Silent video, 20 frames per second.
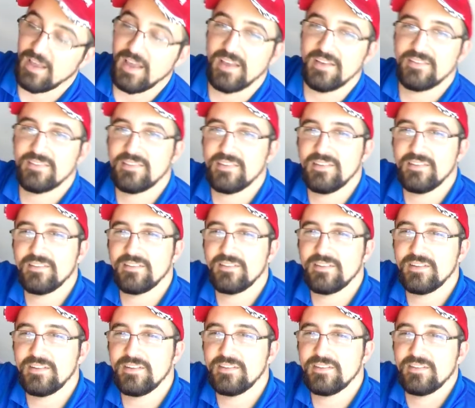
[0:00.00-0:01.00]
AC
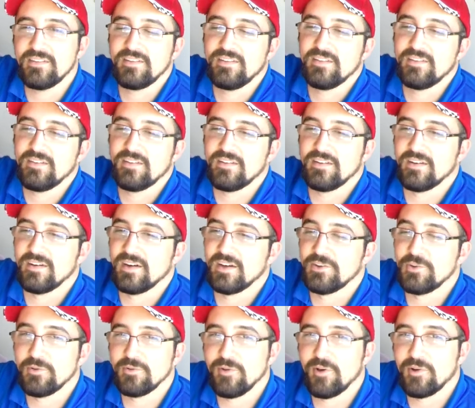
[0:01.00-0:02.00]
delete. I
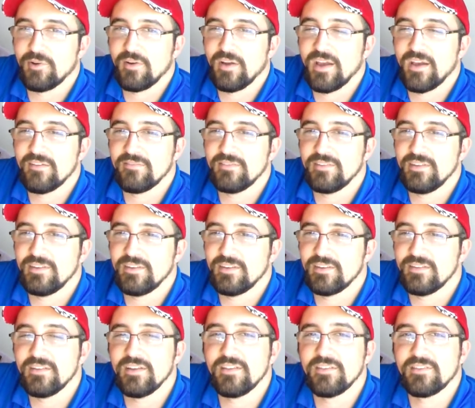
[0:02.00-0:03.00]
no longer have the
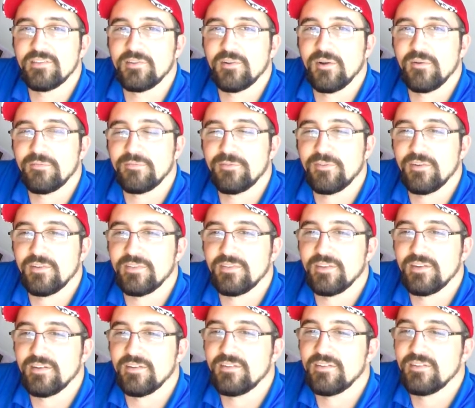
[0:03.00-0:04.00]
condenser up front
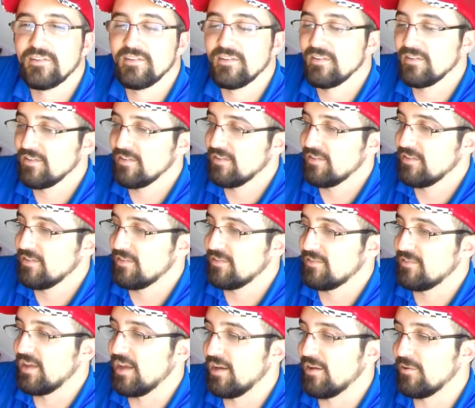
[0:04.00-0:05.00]
there.
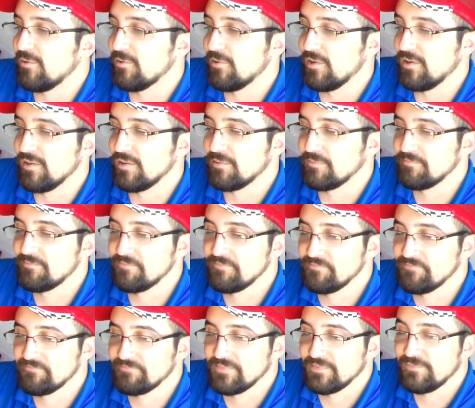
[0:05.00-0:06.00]
Now
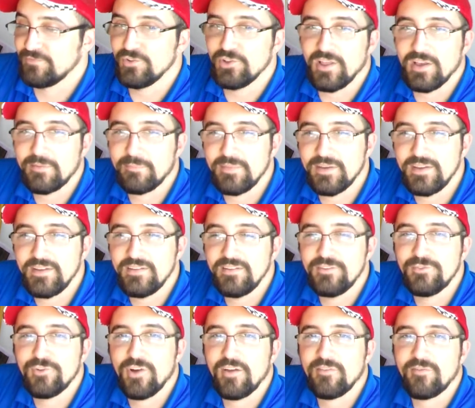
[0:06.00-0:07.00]
if you're like me,
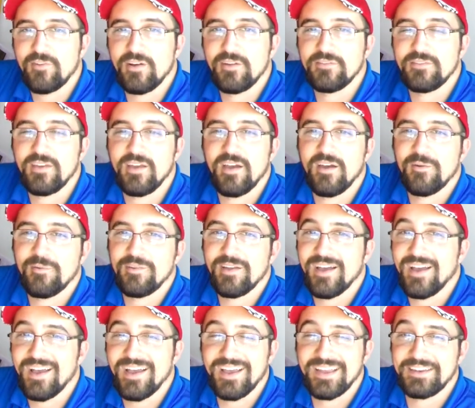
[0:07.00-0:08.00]
drive around town,
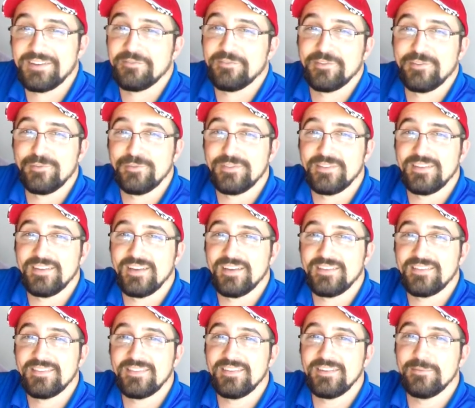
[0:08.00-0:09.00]
I never use the
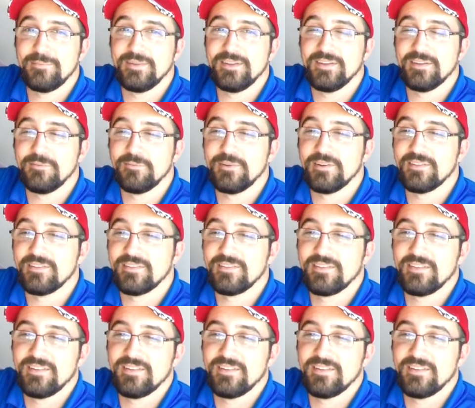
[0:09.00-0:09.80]
AC to begin with.